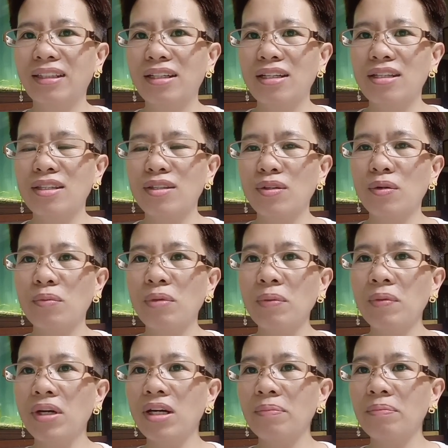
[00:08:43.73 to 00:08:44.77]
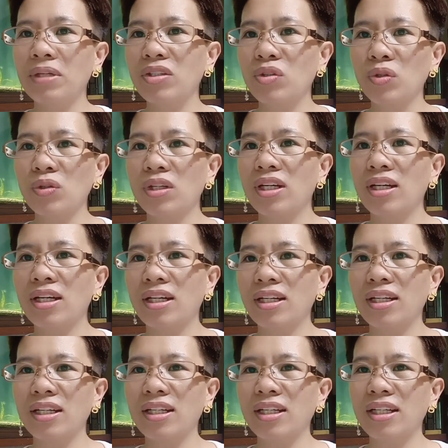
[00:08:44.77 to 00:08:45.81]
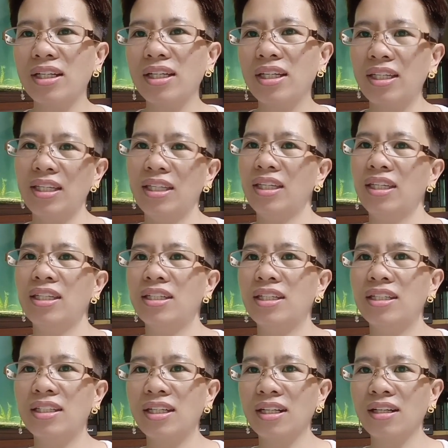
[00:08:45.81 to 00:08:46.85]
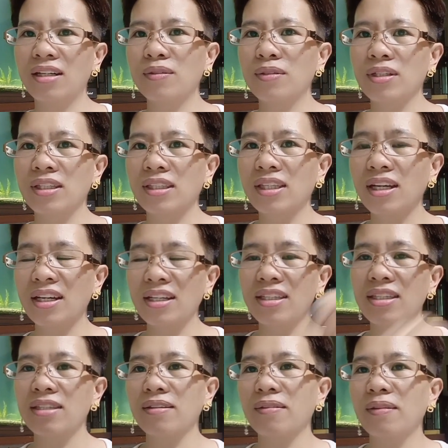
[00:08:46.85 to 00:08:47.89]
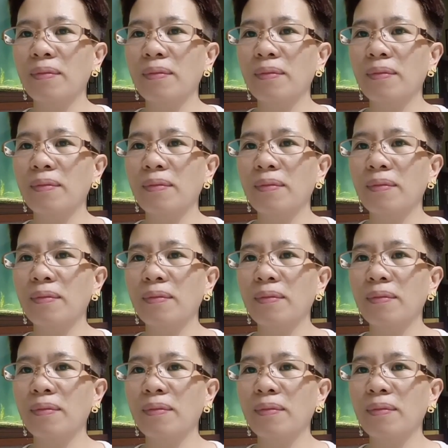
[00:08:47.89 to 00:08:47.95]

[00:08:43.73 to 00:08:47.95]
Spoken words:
So, may mga picture na i-share ako sa taas